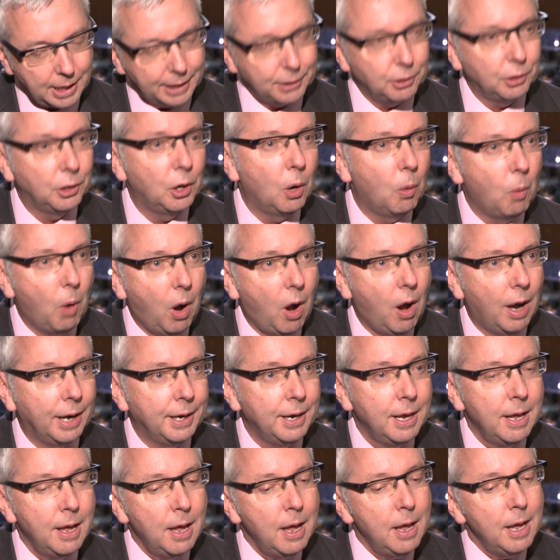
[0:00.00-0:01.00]
I could go on.
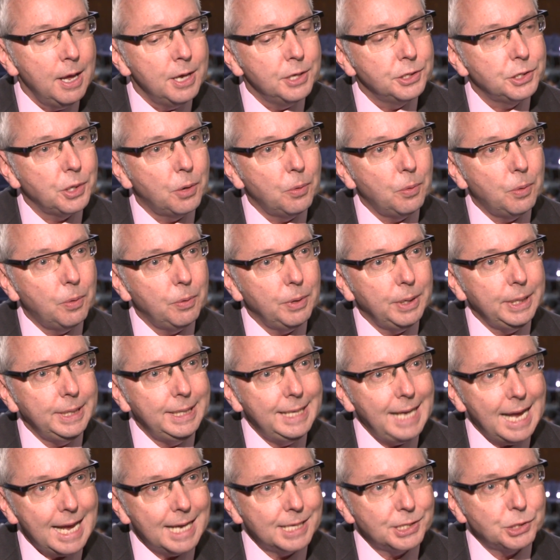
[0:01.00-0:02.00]
So
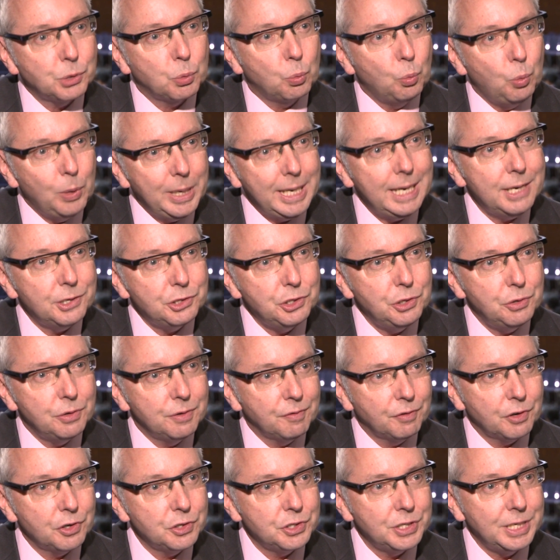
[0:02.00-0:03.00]
yes, we as
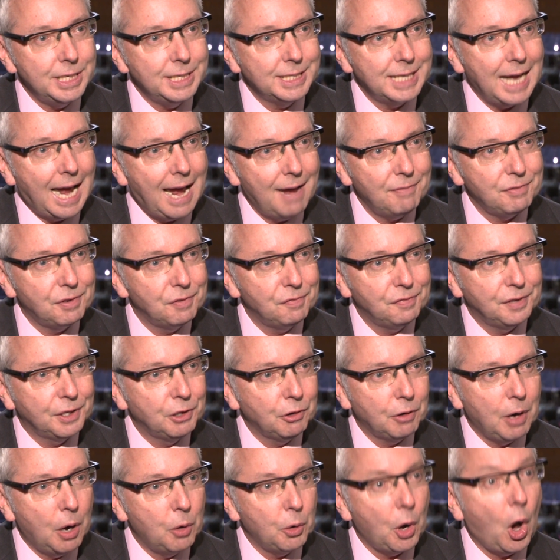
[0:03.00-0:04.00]
universities have to
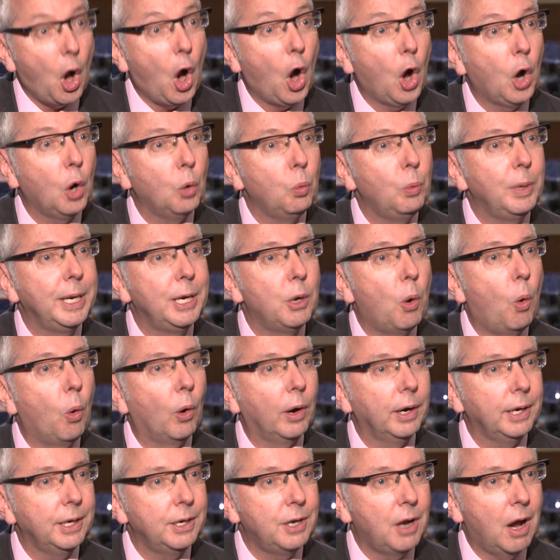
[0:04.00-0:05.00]
figure out, are we
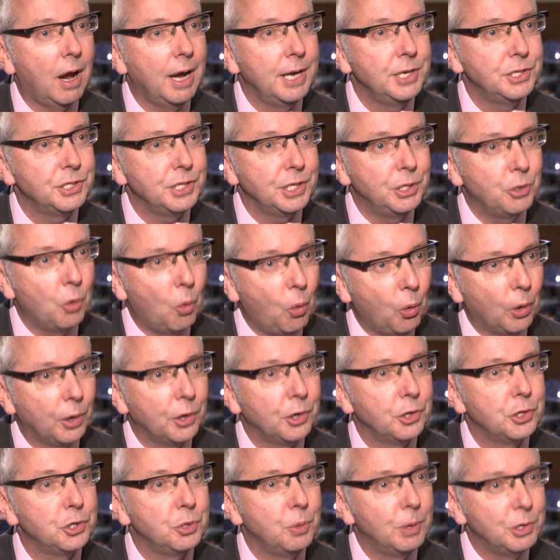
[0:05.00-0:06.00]
organized in
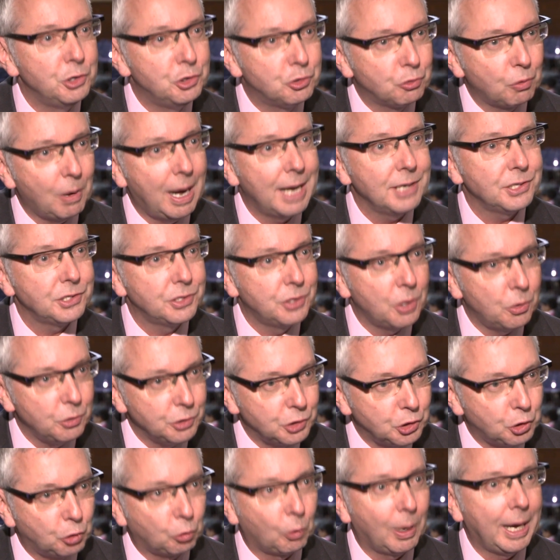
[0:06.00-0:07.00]
order to address
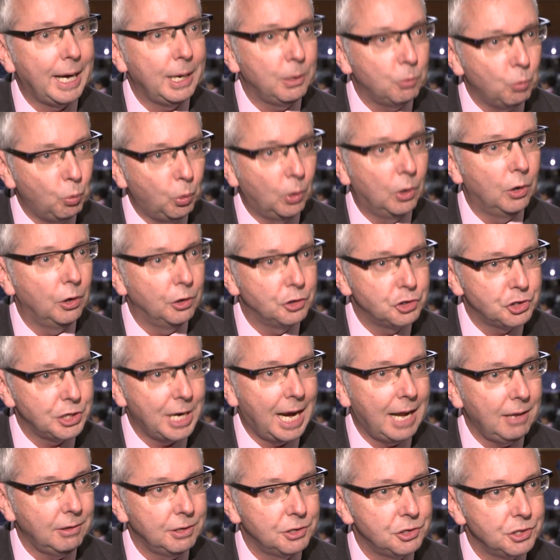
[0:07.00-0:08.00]
those great world
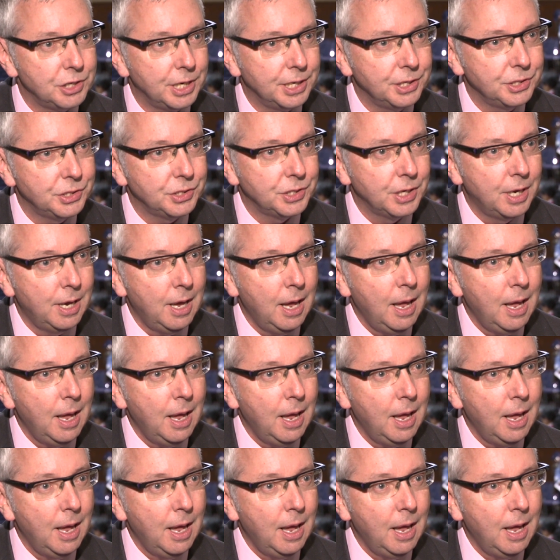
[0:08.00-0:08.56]
challenges?